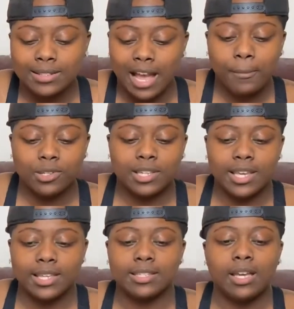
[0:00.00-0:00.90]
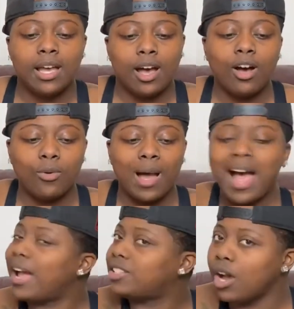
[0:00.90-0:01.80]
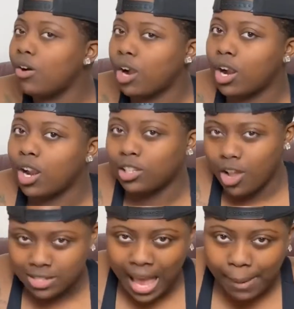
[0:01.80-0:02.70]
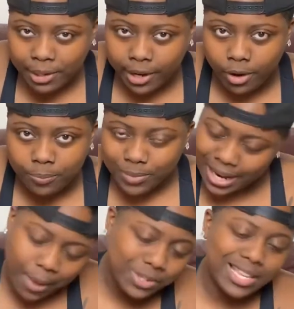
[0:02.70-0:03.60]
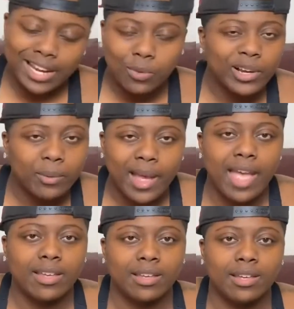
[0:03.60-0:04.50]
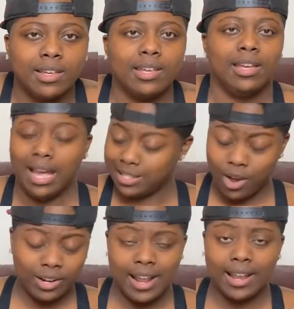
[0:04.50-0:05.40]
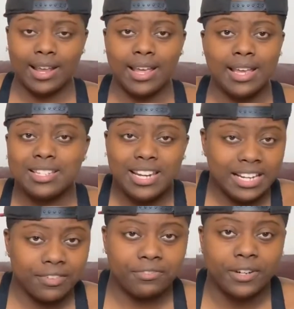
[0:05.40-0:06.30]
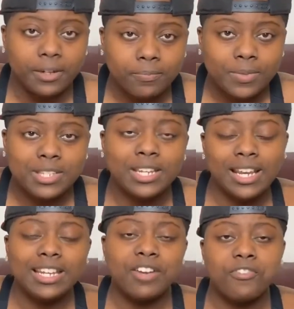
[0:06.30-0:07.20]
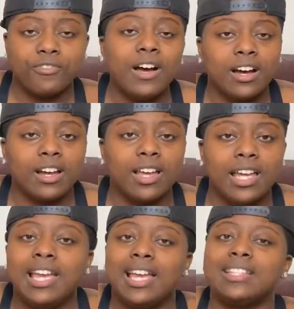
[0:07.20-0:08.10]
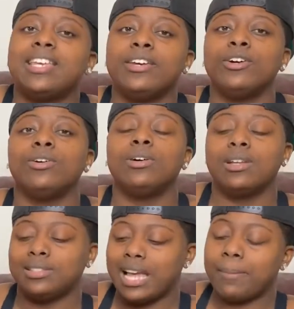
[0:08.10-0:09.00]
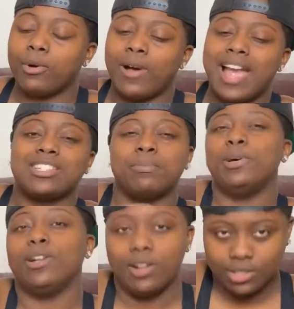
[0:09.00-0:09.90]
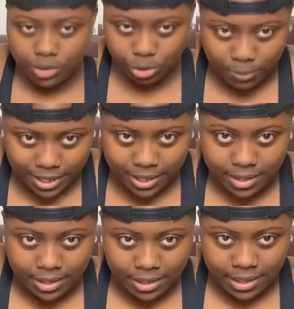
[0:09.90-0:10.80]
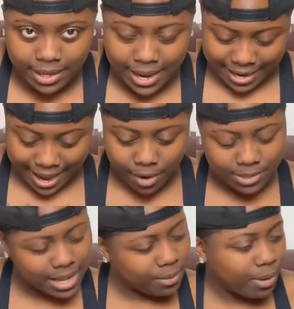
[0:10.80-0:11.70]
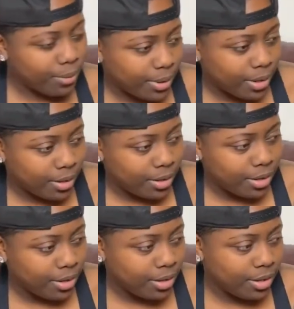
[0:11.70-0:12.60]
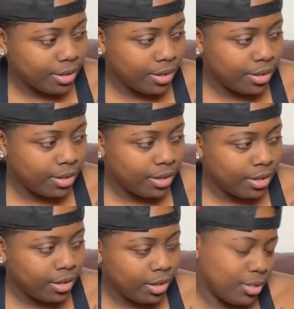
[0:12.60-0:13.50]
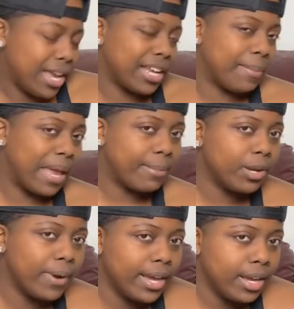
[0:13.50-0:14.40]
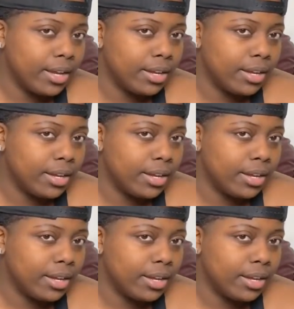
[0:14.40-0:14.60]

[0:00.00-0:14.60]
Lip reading: Domo says, oh, well, I told her a long time ago that I was taking Wig away. Told her that. She didn't give a fuck. She didn't give a fuck until Domo actually put it on social media. And now it's like, whoa, you taking the baby away?